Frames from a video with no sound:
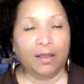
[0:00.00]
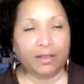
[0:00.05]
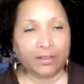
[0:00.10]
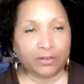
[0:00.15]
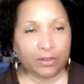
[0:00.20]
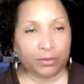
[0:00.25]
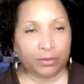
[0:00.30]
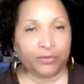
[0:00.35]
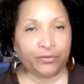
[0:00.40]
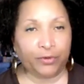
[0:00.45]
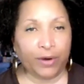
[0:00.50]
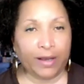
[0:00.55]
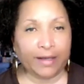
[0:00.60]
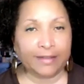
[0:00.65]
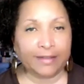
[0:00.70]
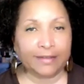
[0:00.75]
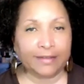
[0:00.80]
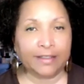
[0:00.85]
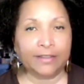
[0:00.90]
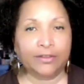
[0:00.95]
So before I
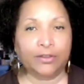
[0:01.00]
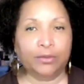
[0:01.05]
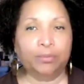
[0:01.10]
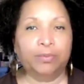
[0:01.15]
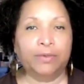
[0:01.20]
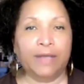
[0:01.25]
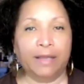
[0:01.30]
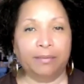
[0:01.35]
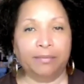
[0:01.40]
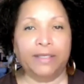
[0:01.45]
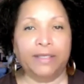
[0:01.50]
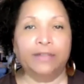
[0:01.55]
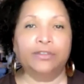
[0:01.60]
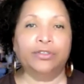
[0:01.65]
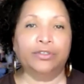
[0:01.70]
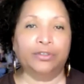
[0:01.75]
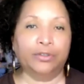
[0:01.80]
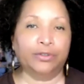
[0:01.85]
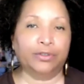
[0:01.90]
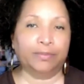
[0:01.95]
continue, let me
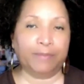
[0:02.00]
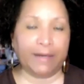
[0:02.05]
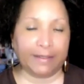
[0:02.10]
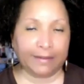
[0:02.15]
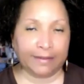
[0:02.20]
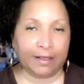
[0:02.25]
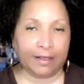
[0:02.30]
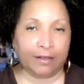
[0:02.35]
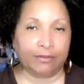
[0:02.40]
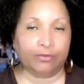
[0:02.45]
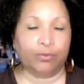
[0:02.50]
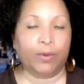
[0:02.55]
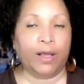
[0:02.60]
introduce myself.